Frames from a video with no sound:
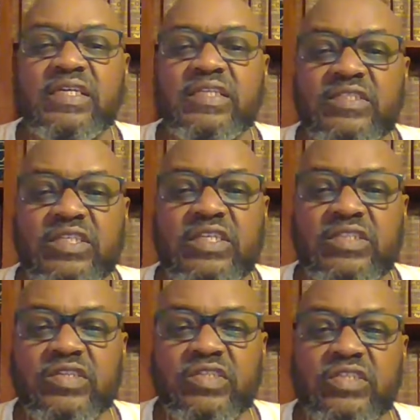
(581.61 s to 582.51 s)

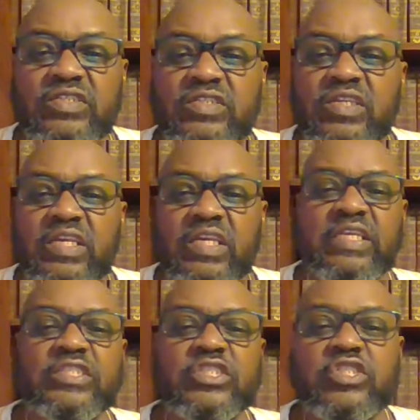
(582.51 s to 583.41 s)
Jesus
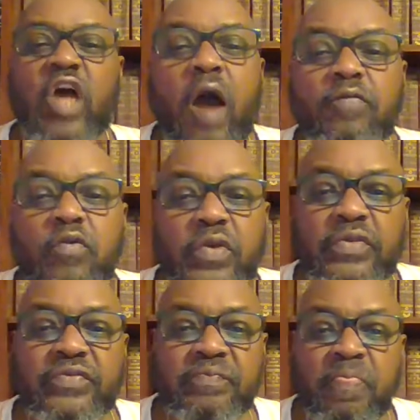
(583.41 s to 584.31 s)
is sovereign
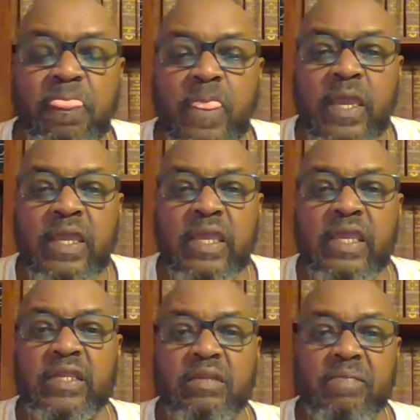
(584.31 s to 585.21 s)

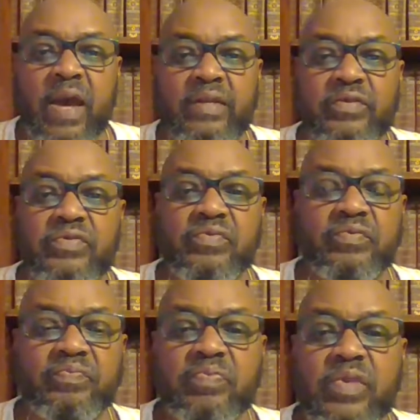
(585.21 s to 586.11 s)
in the body too.
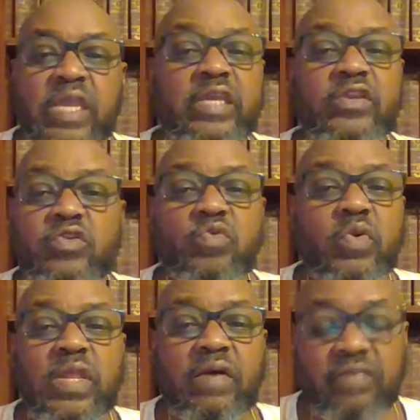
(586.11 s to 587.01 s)
He can do
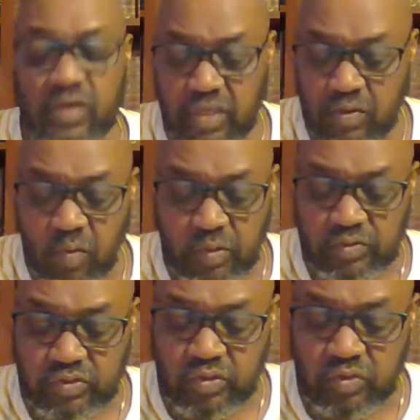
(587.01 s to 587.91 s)
whatever he
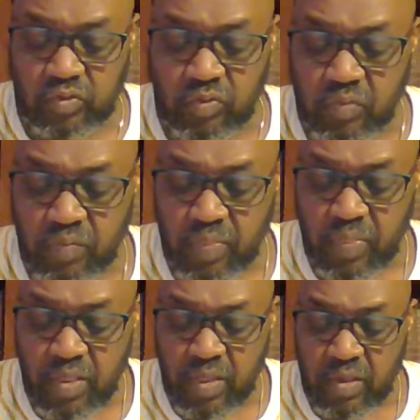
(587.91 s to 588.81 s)
wants to do.
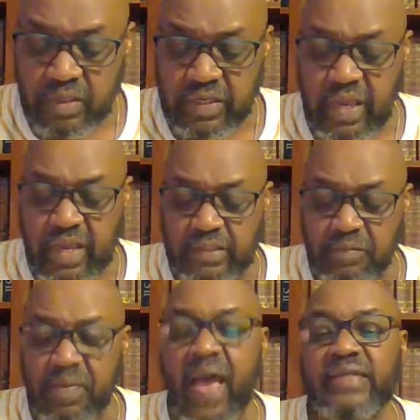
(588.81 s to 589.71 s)
Yeah, the
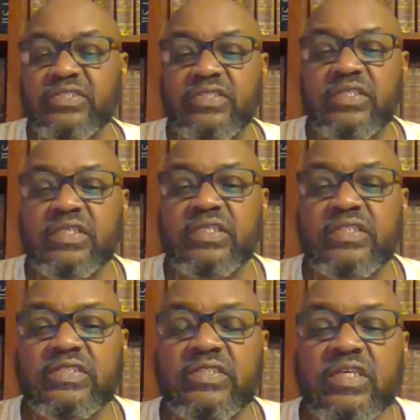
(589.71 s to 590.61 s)
pastor
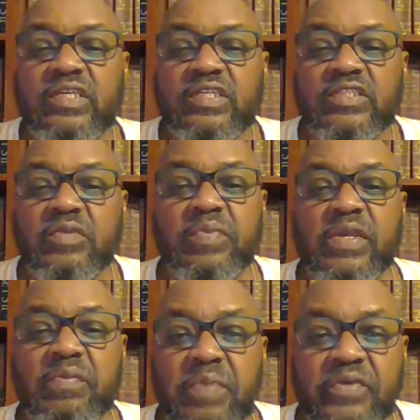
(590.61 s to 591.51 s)
is to
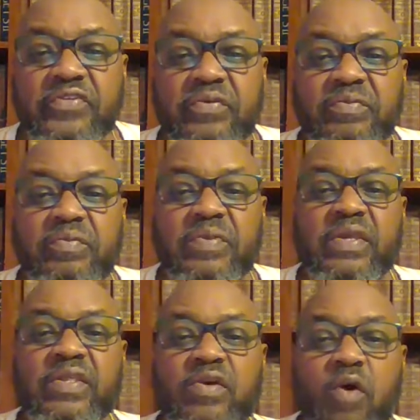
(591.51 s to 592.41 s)
be the bishop, to
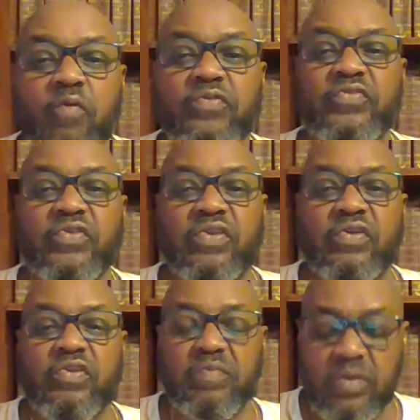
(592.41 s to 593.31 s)
be the
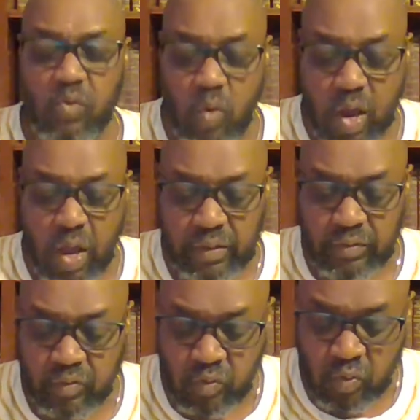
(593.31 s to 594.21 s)
overseer, to be the
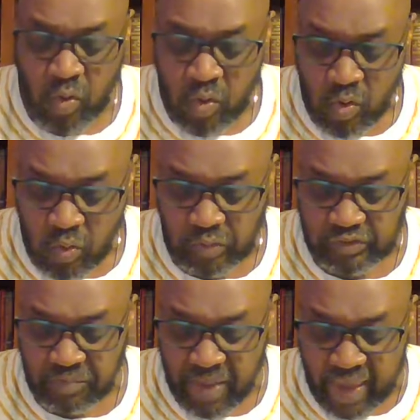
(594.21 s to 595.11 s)
one who is
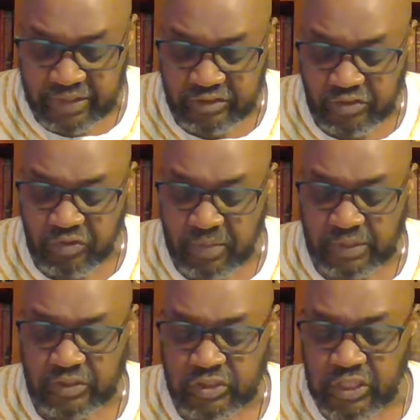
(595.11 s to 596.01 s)
the manager,
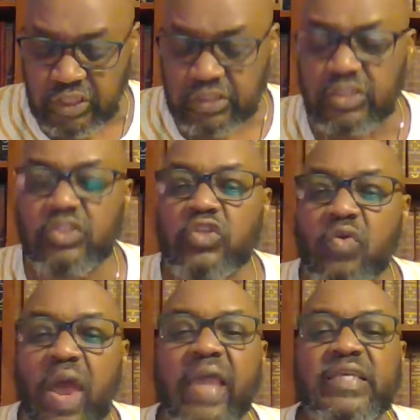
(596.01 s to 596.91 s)
but Jesus
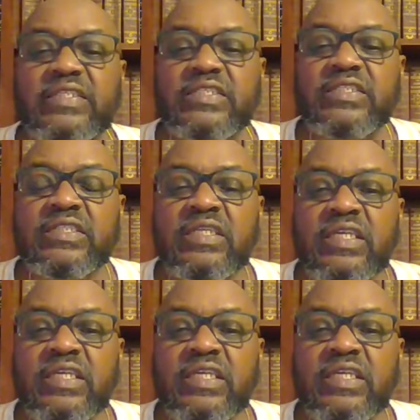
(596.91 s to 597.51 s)
Christ